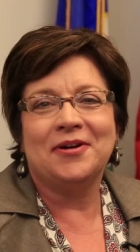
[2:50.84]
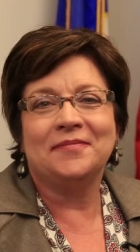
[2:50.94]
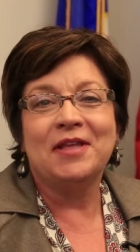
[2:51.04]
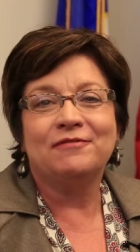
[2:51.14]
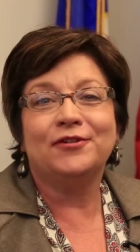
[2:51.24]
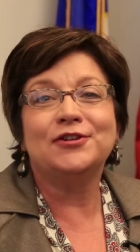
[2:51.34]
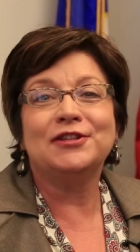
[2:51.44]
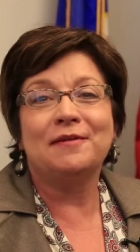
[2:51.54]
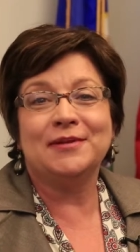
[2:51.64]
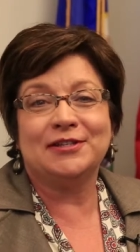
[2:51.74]
Well,
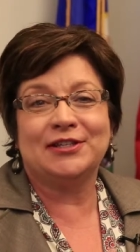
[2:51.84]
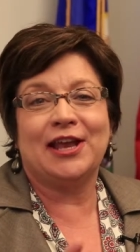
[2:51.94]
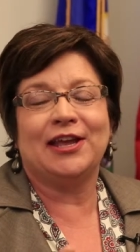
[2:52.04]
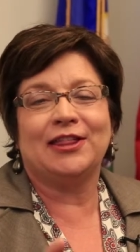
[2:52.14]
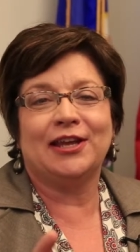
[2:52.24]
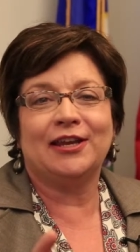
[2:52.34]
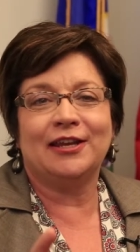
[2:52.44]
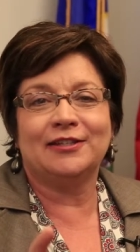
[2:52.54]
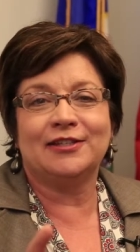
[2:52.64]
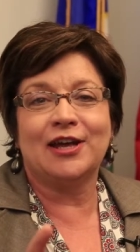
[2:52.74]
first, let me say that
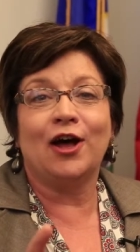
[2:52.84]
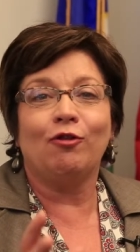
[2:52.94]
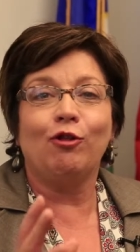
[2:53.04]
it's a uh,